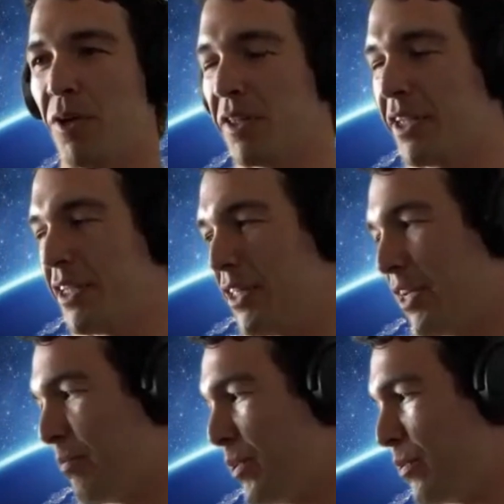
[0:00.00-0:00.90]
But
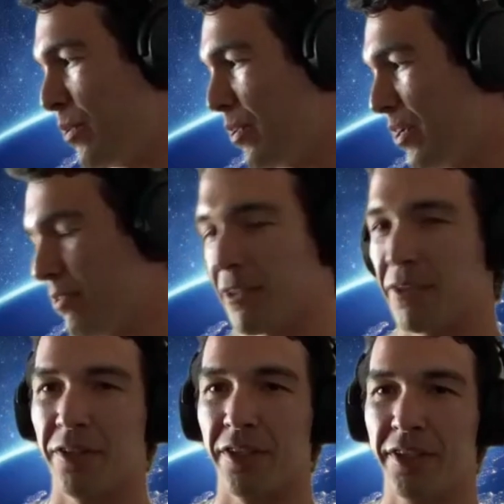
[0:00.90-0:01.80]
lately I've been doing a lot of
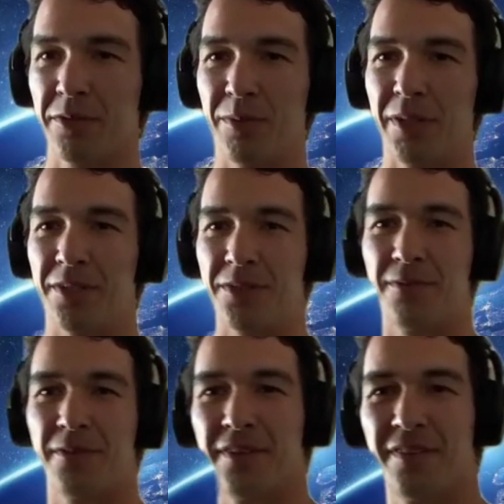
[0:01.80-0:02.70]
acrylics because
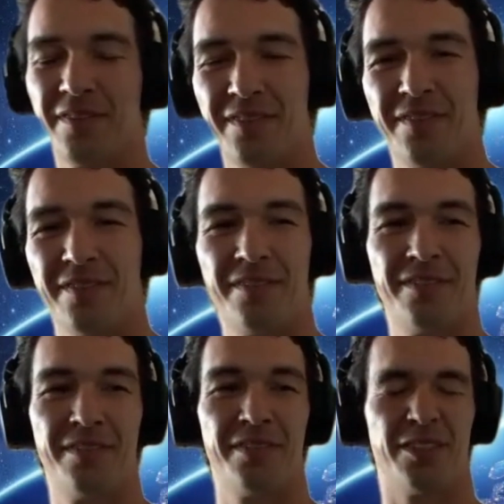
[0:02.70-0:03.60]
of
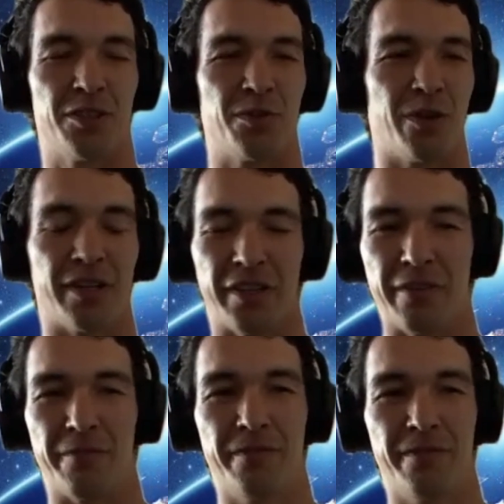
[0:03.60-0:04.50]
just where I
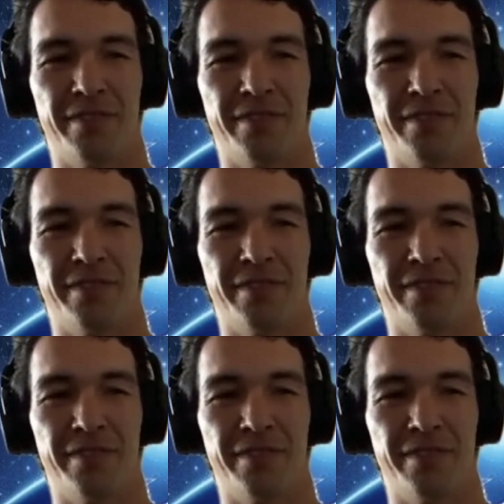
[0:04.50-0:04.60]
live.